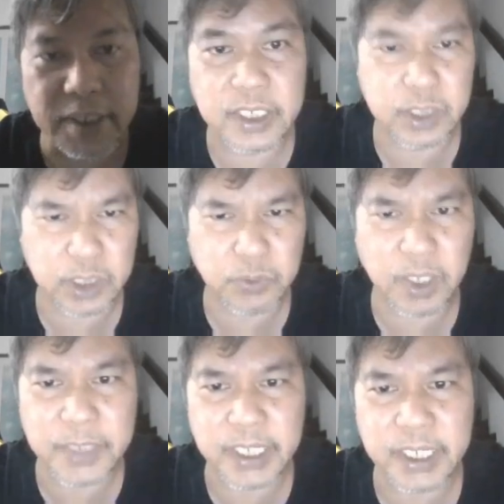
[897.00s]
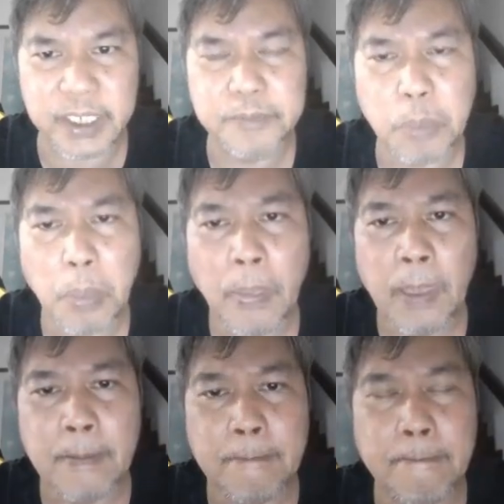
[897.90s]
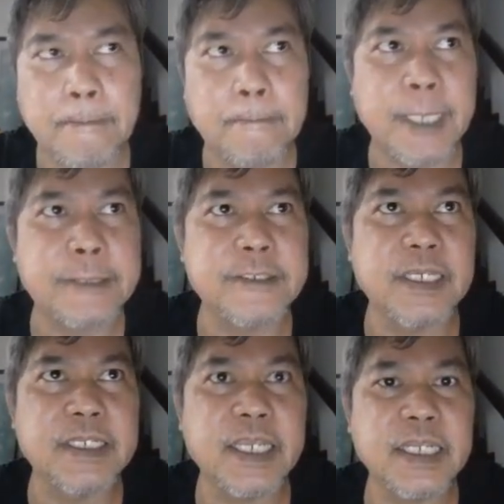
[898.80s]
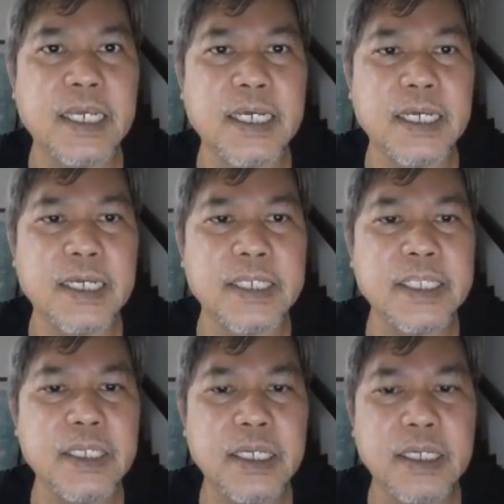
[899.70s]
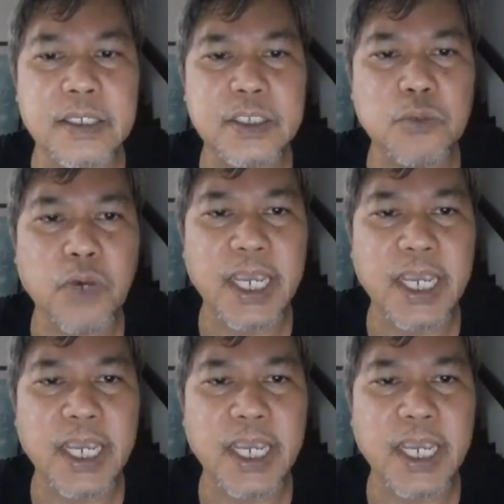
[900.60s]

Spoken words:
That's what I'm thinking. right? And then another reason why